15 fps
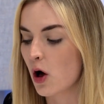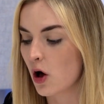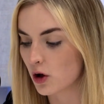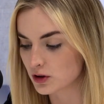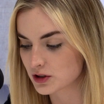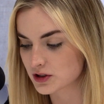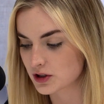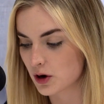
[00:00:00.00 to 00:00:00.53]

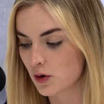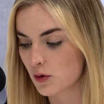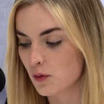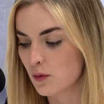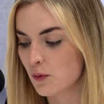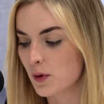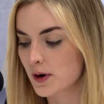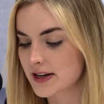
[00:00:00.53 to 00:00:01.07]

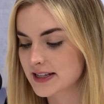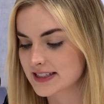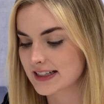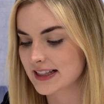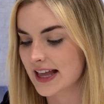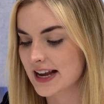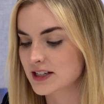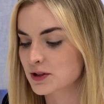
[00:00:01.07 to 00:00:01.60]
Also, what is
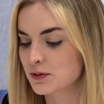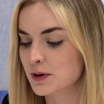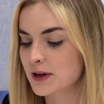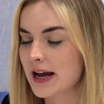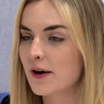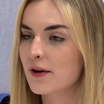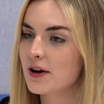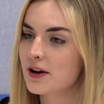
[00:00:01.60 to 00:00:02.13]
it like to
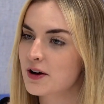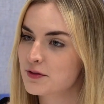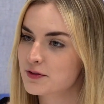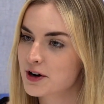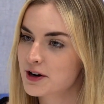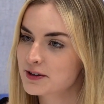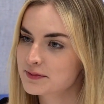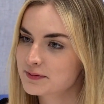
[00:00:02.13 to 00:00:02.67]
work out hungover?